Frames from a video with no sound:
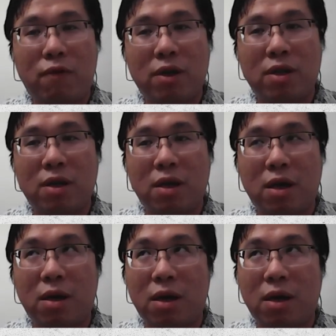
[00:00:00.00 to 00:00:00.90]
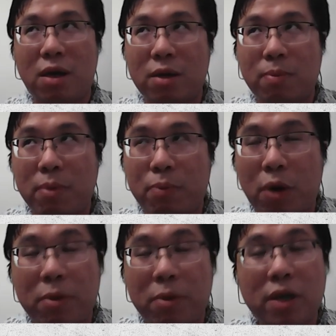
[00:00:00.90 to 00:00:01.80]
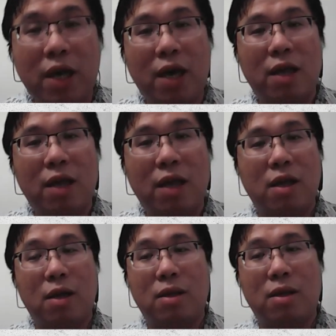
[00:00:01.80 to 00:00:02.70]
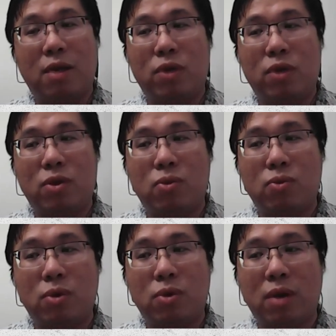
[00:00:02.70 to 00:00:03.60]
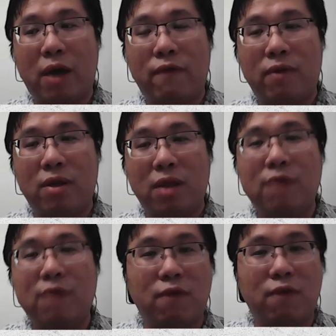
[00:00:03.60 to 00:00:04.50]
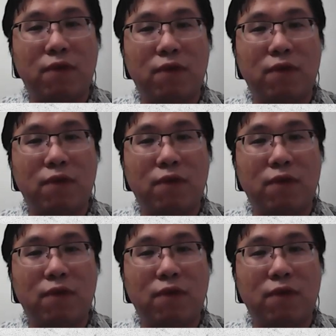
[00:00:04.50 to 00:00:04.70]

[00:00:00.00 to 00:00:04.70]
the primary care, that we do not have enough service